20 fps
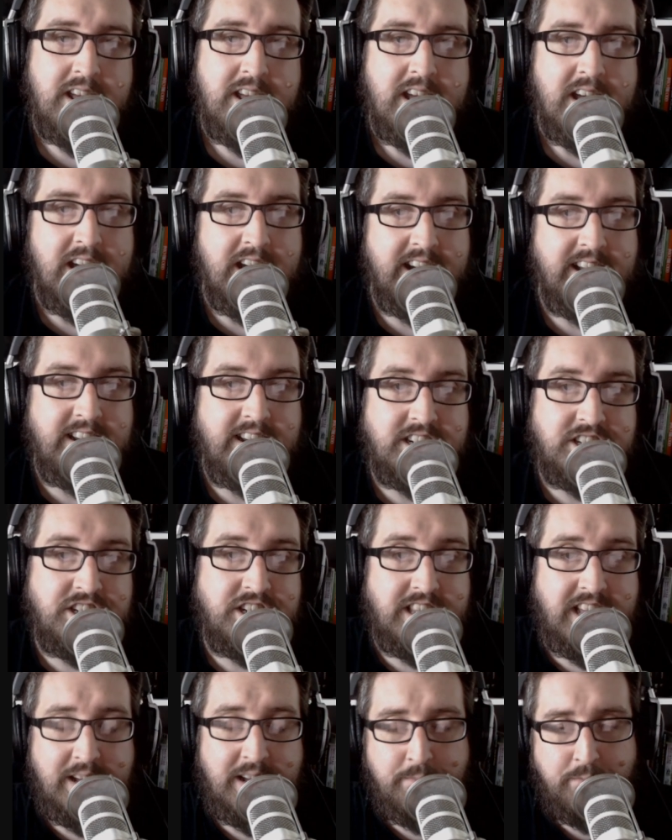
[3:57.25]
In addition to
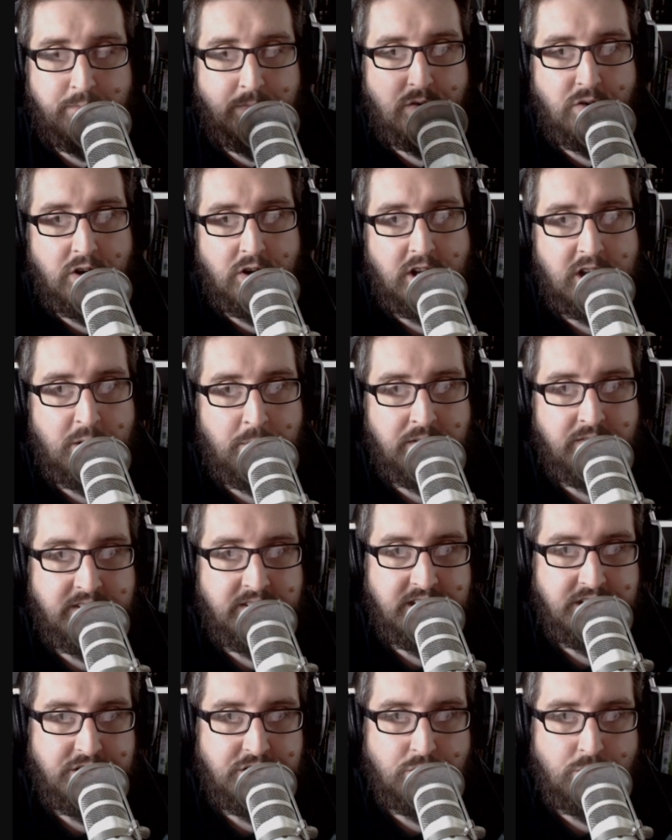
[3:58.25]
that, you've got a couple of
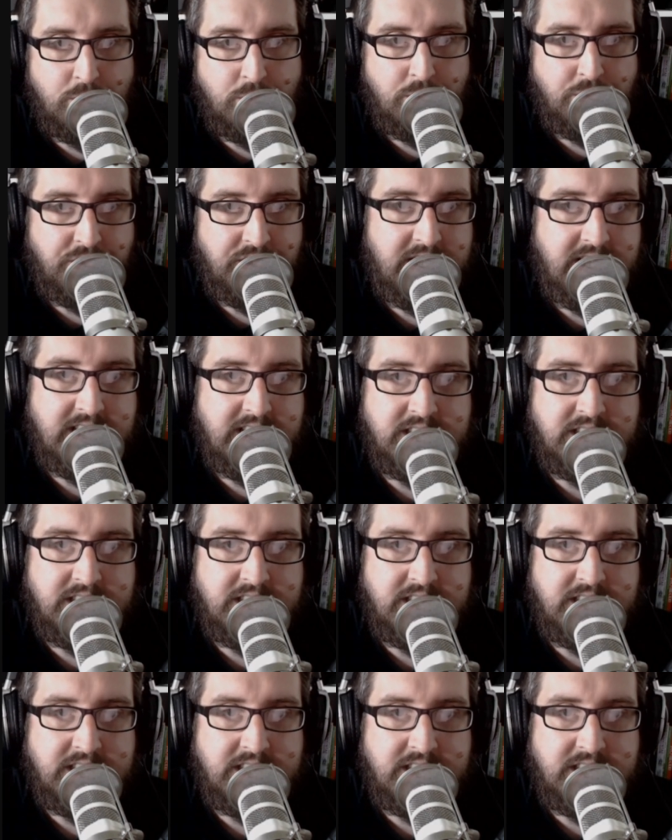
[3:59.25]
additional rules in here.